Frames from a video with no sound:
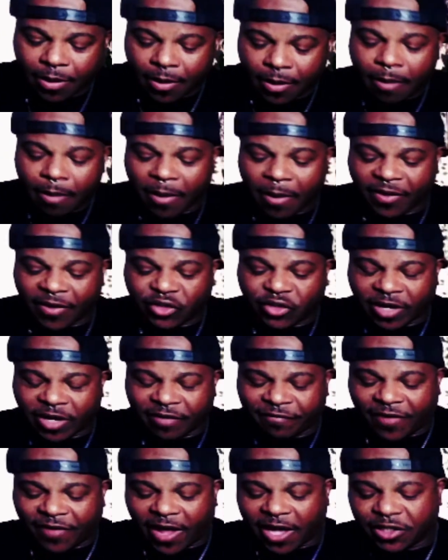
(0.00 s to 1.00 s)
But they're trying to
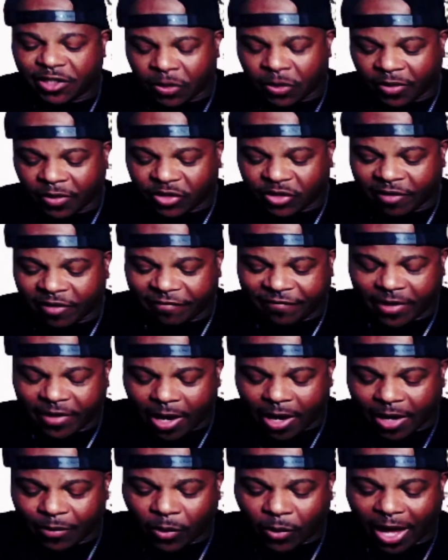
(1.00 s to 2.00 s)
fine-tune. They're trying to figure
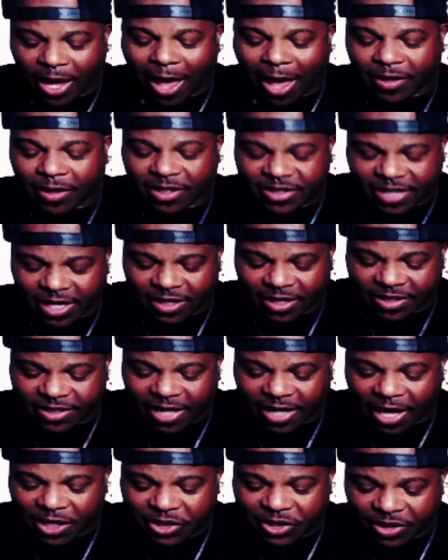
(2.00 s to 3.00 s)
out how to take this
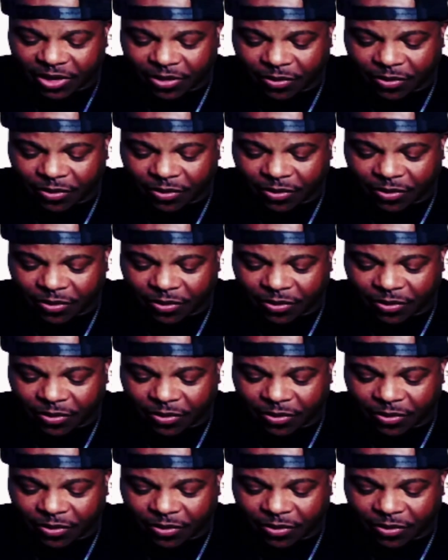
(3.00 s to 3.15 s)
action.